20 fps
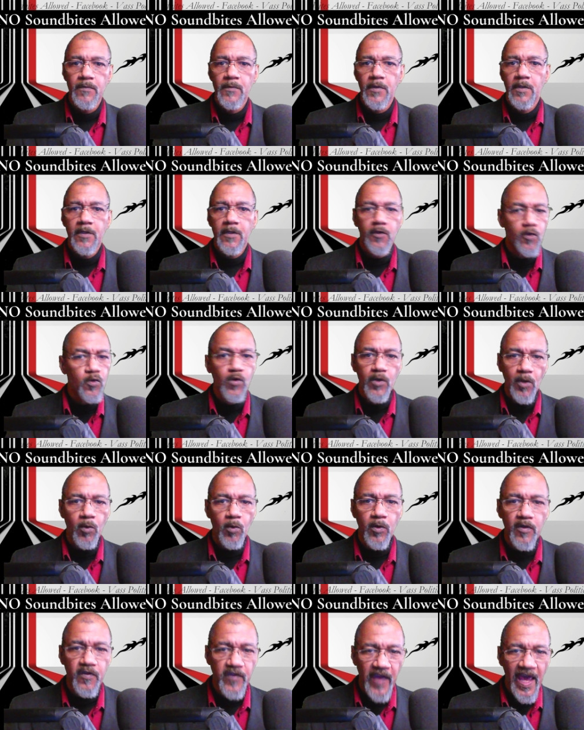You can own a
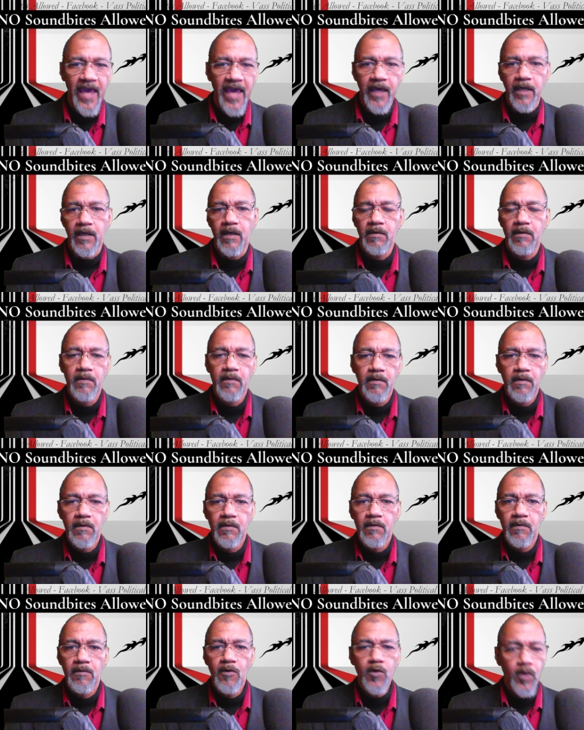tank.
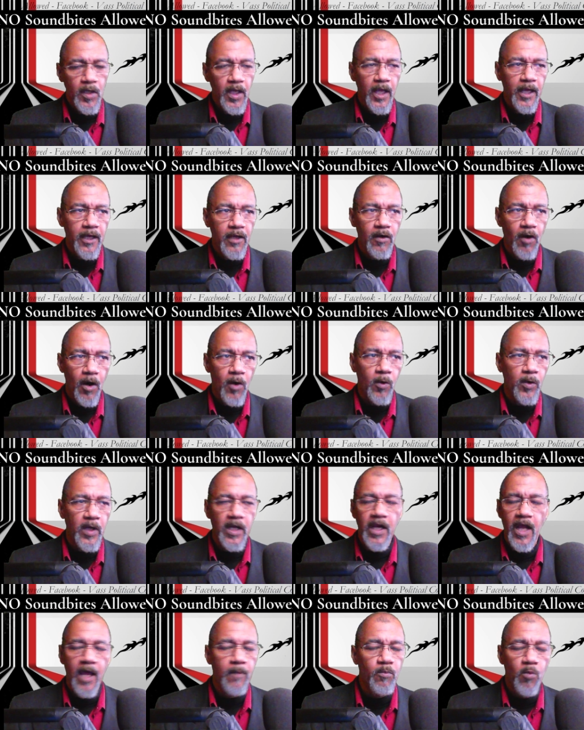You can own an
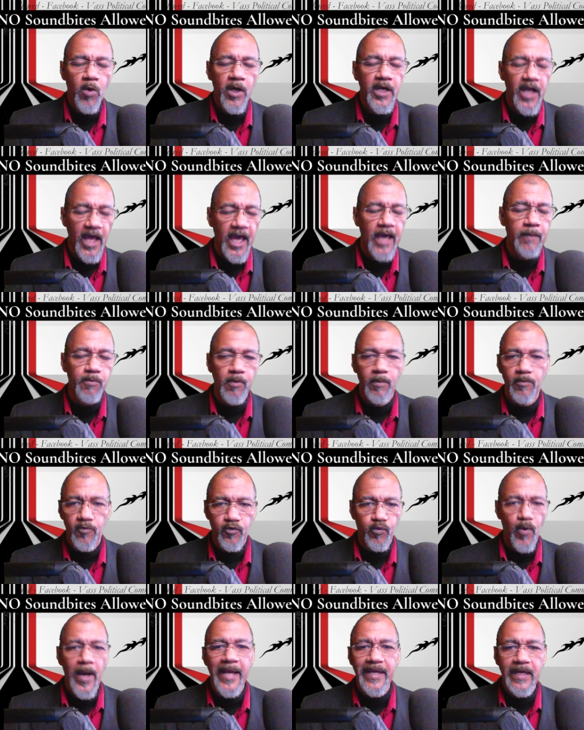M1 Abrams
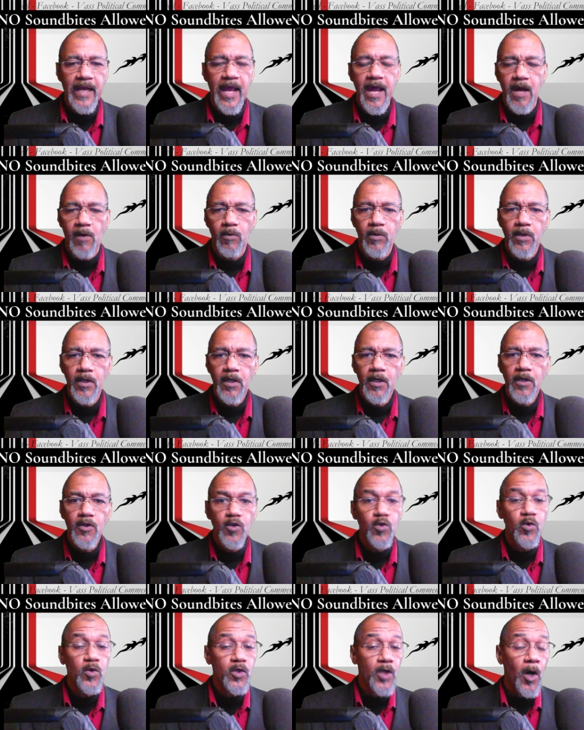right now. You
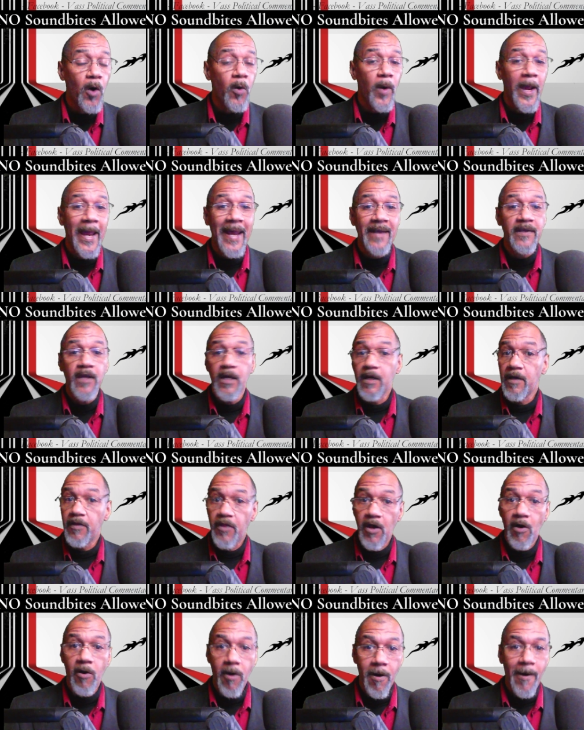can go and
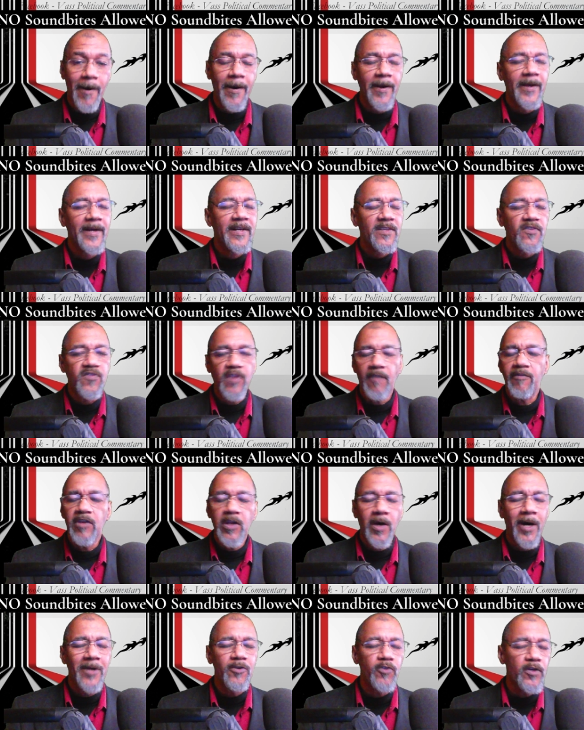there are
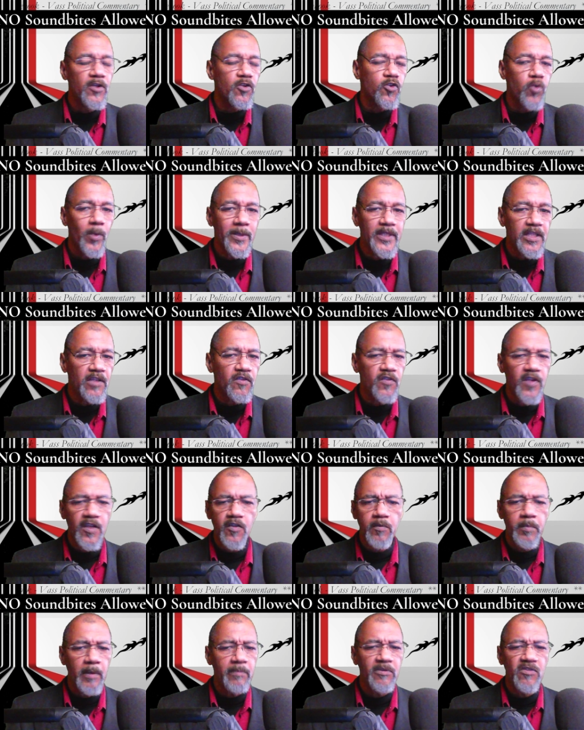726,
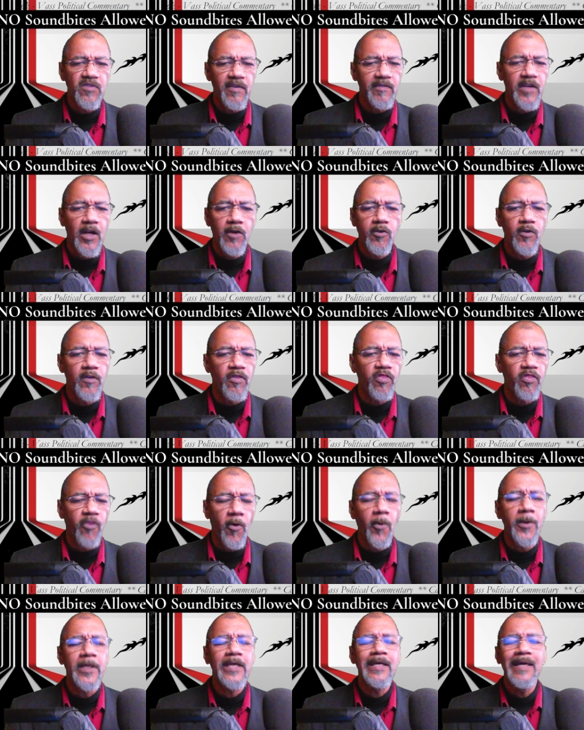maybe
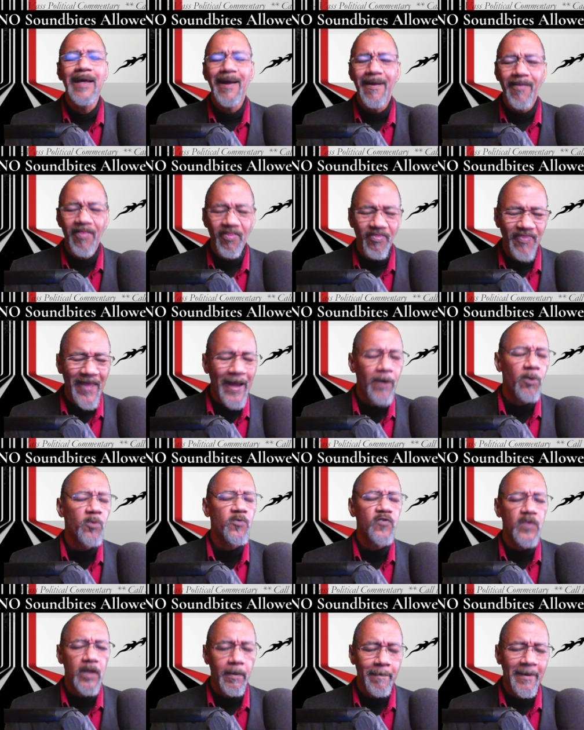
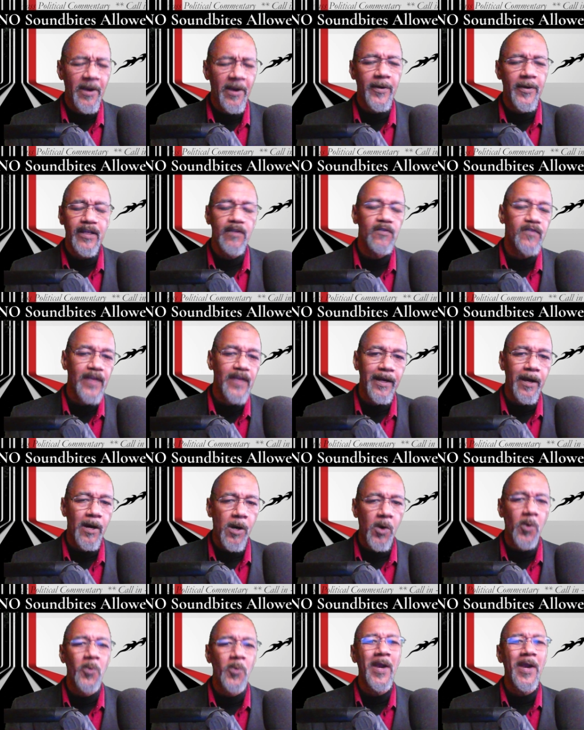730,000 Americans that
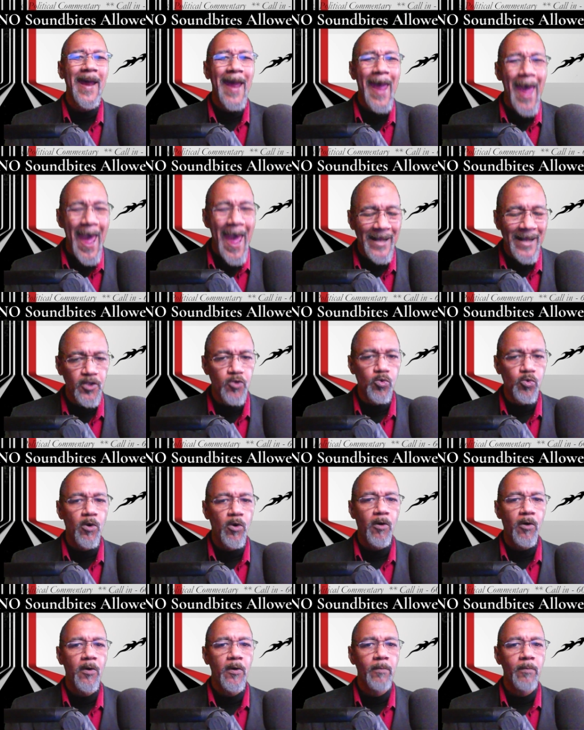own
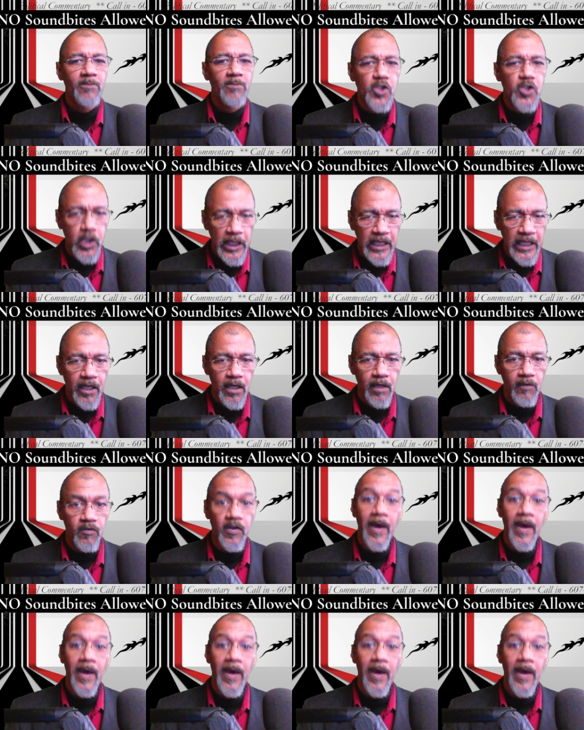actual machine guns,